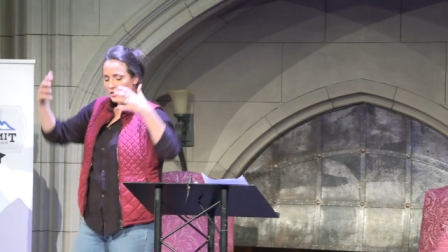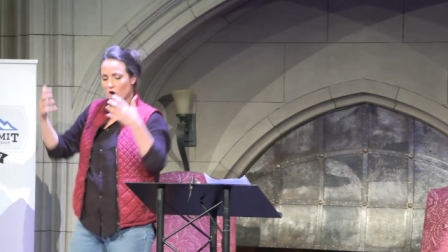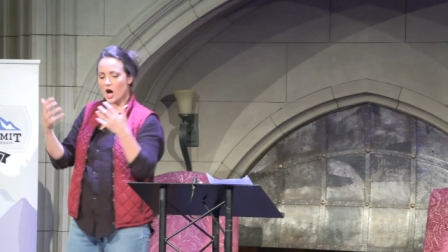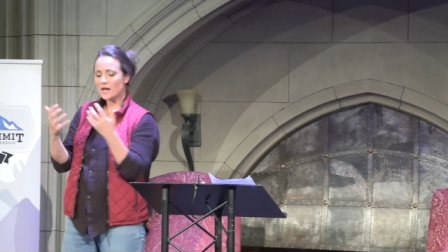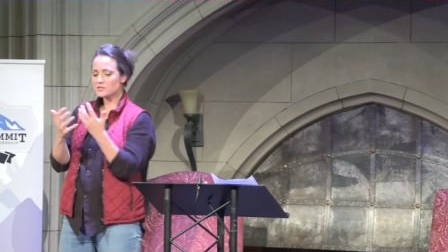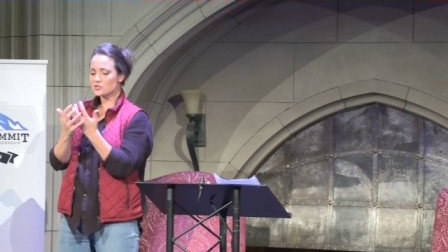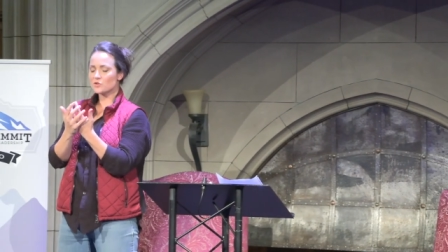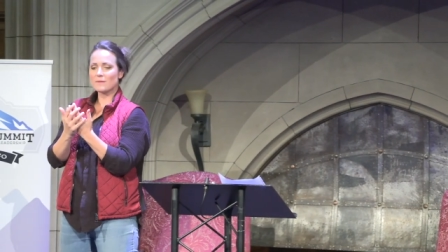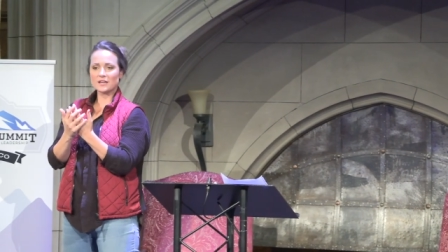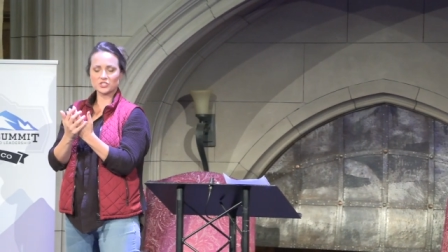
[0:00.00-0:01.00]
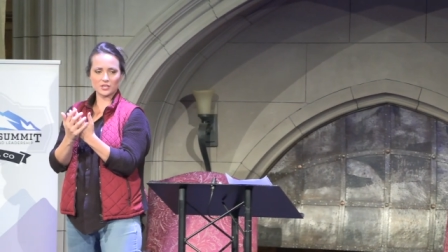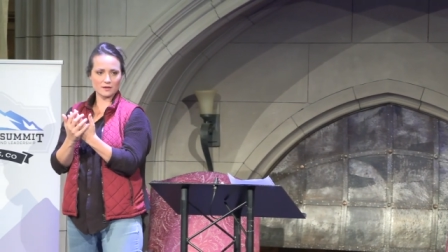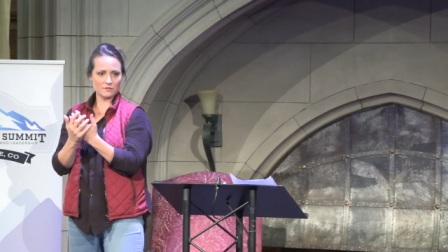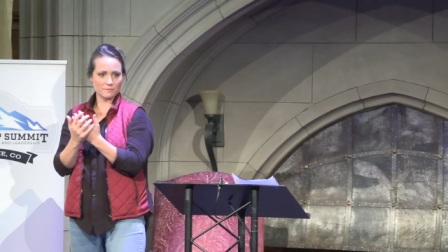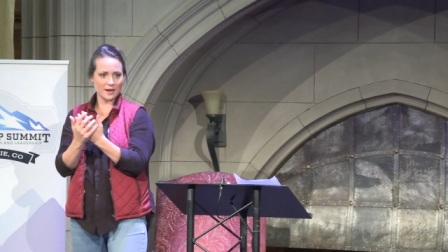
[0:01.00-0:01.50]
the consummation
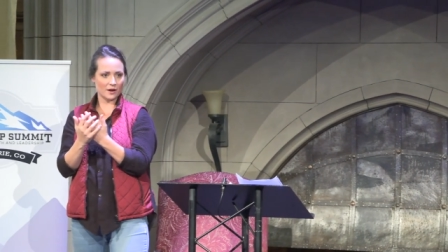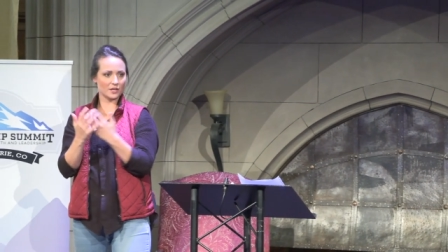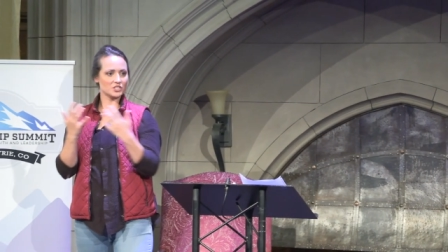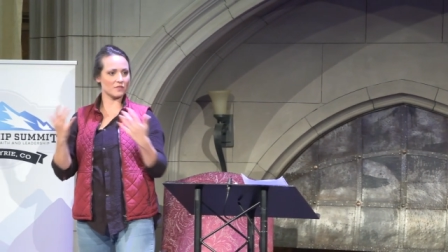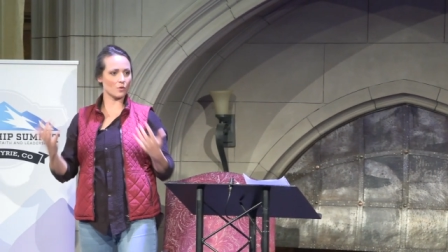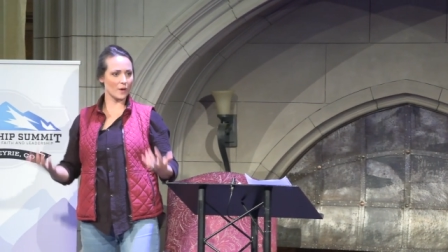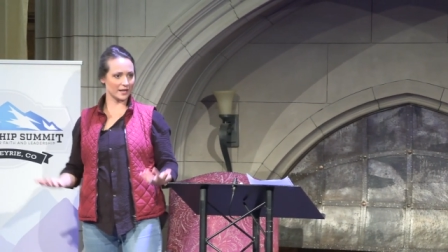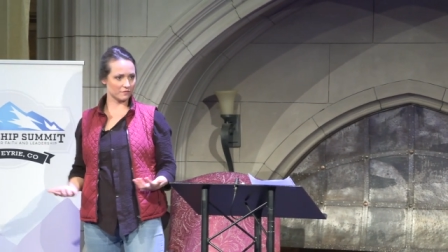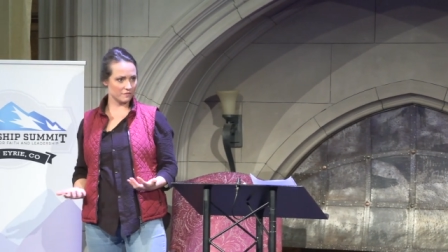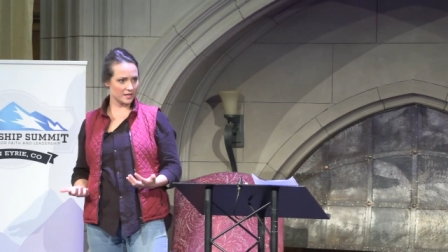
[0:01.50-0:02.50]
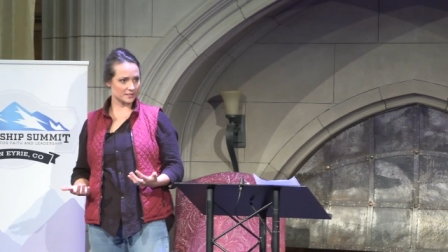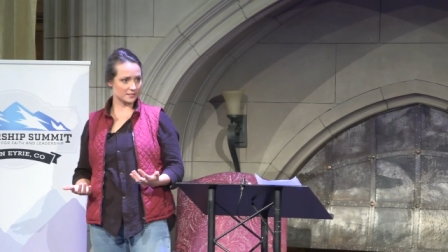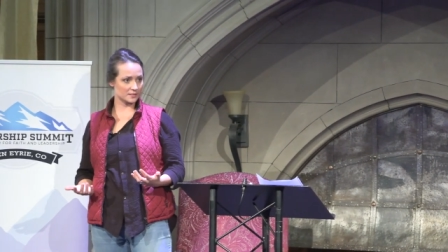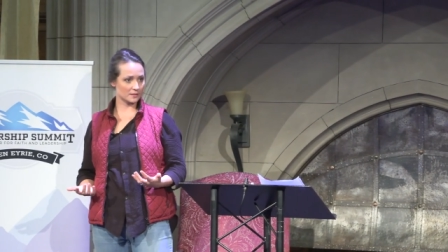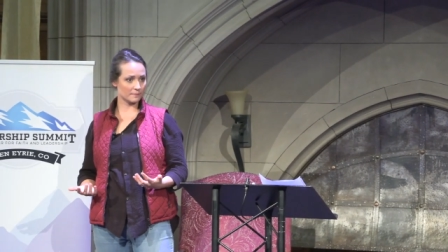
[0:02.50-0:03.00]
of the marriage, and the wedding
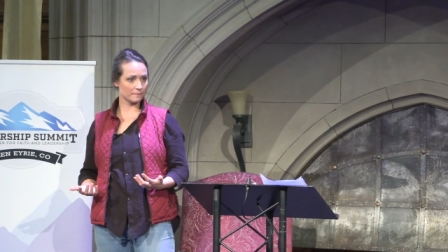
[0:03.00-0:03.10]
feast.